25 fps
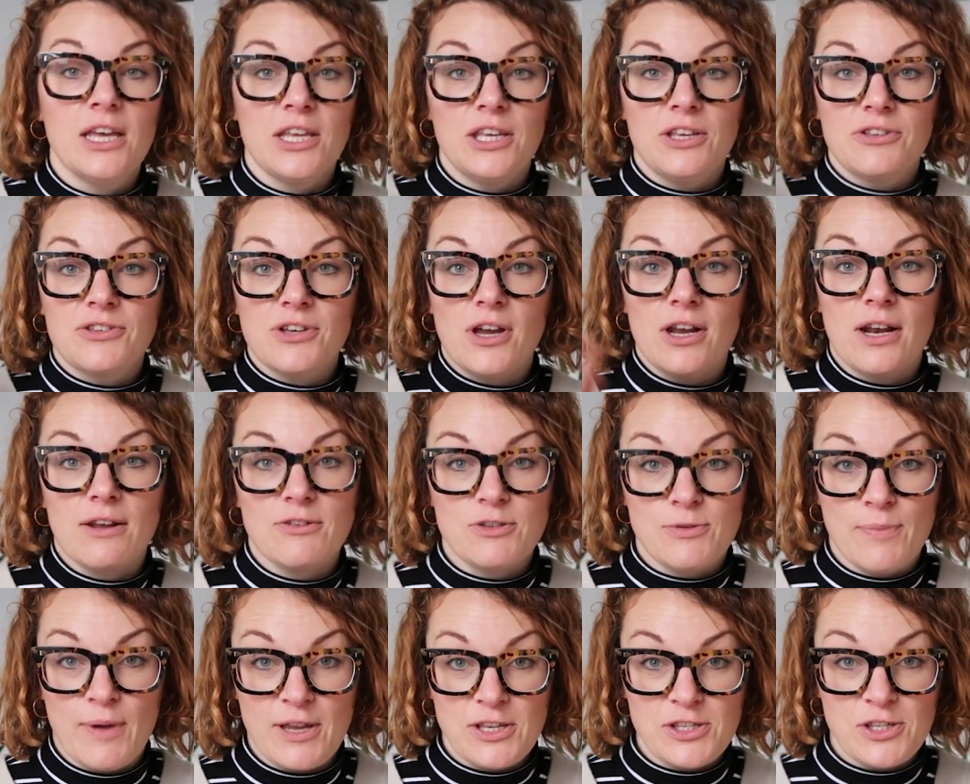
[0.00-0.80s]
You don't
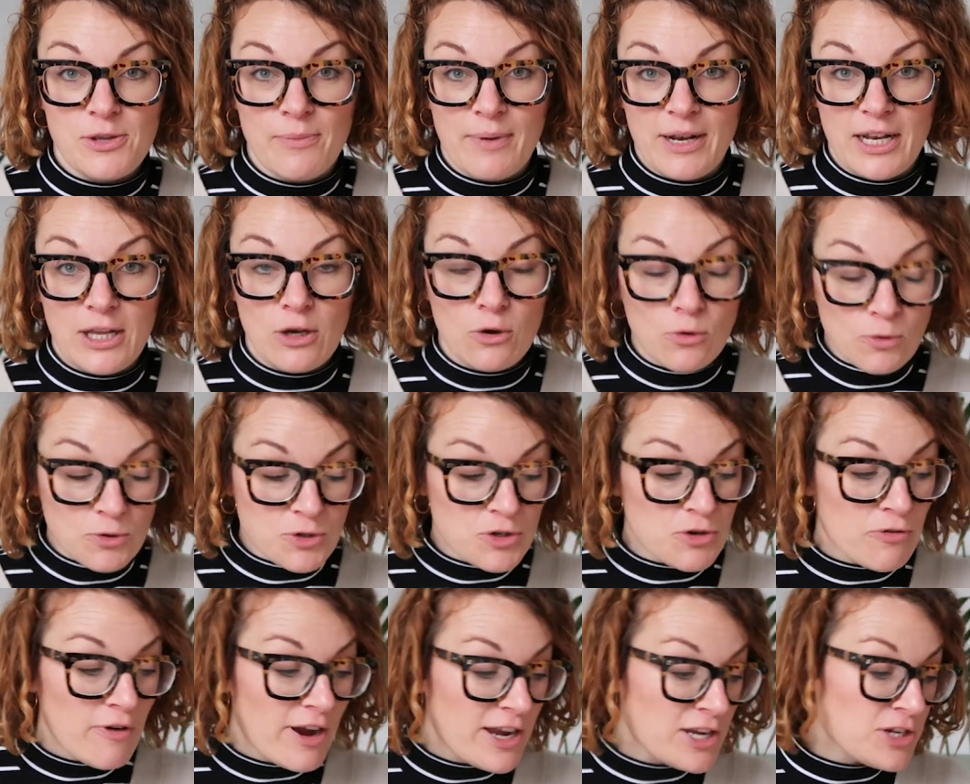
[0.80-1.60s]
have to make so many
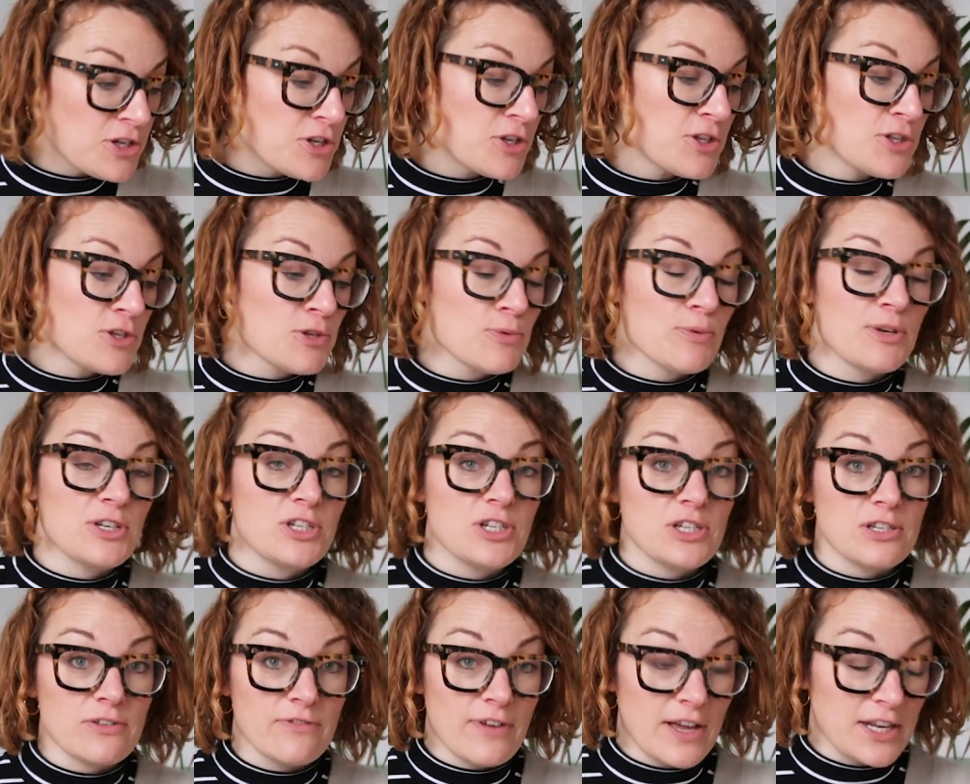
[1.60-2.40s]
alterations,
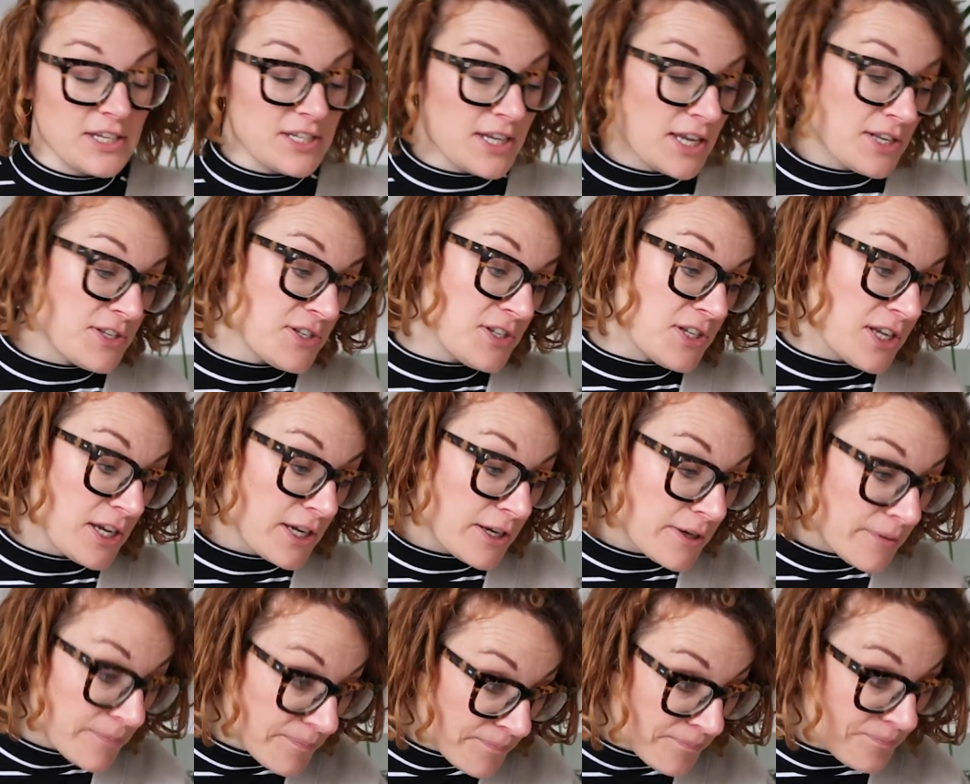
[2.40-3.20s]
which is
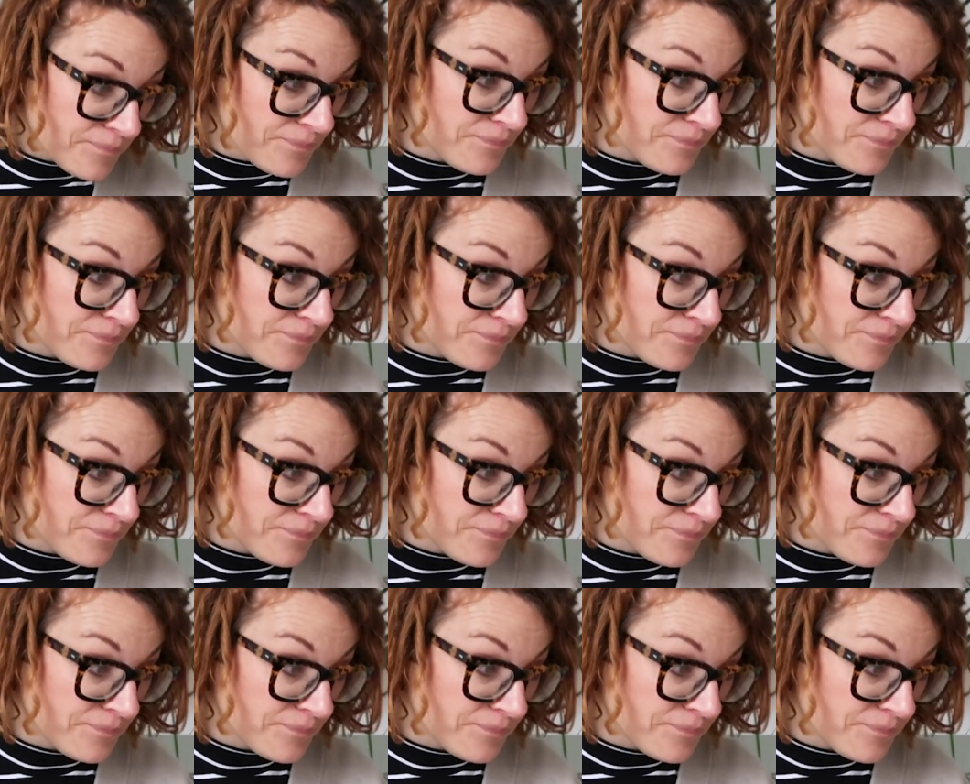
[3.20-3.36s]
fantastic.